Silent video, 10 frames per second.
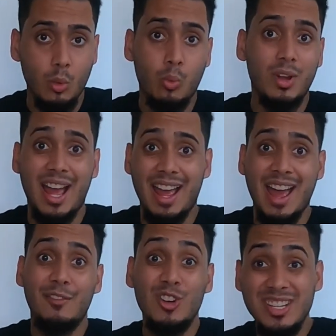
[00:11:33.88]

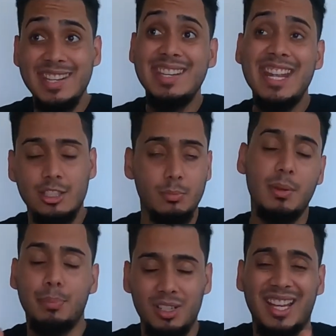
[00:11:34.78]
whatever needs to
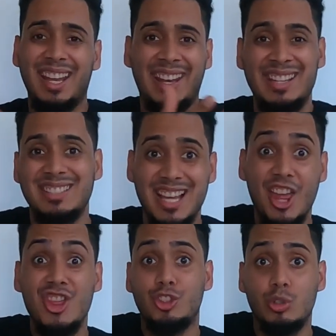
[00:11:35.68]
be put
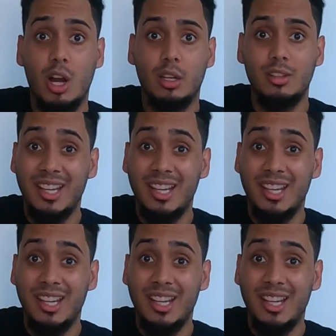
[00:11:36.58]
inside the truck.